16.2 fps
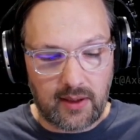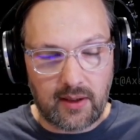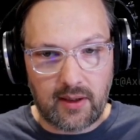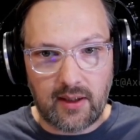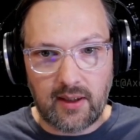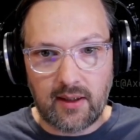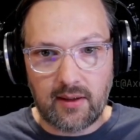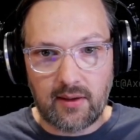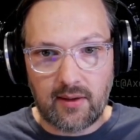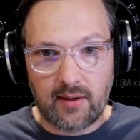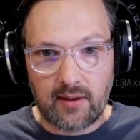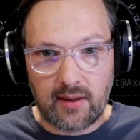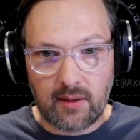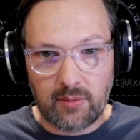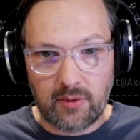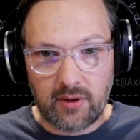in the
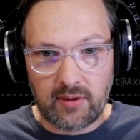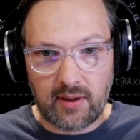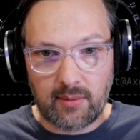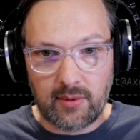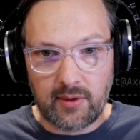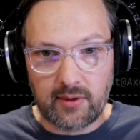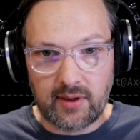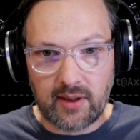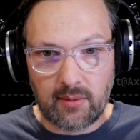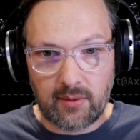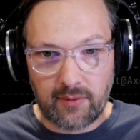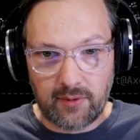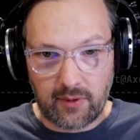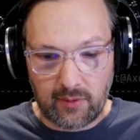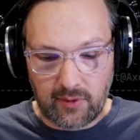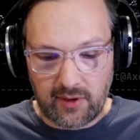www
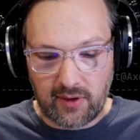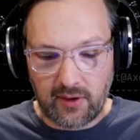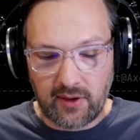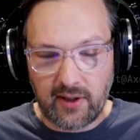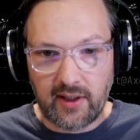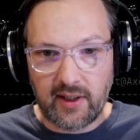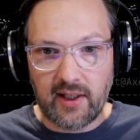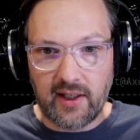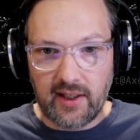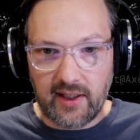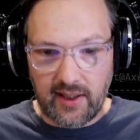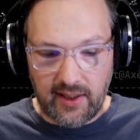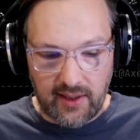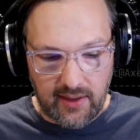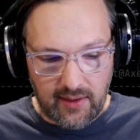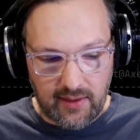folder,
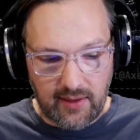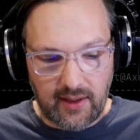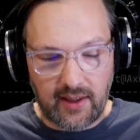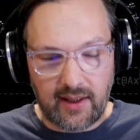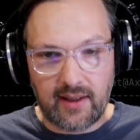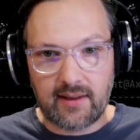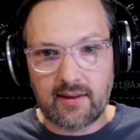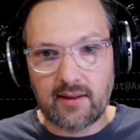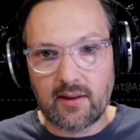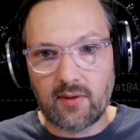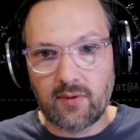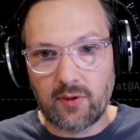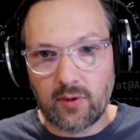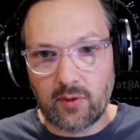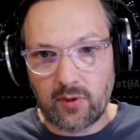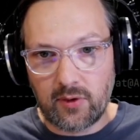in the assets
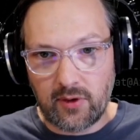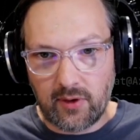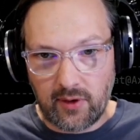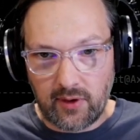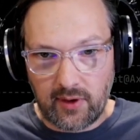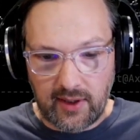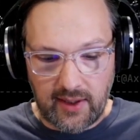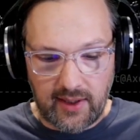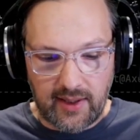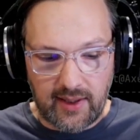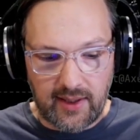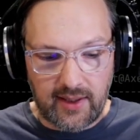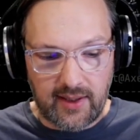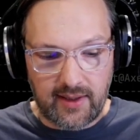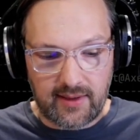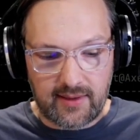folder
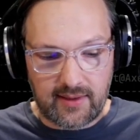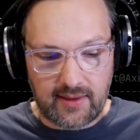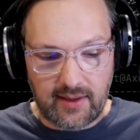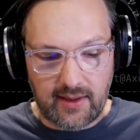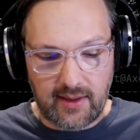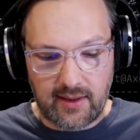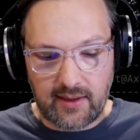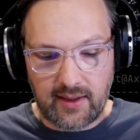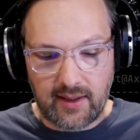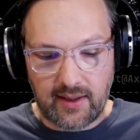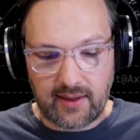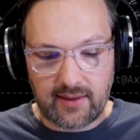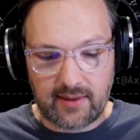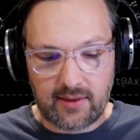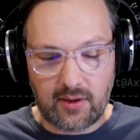as index.js.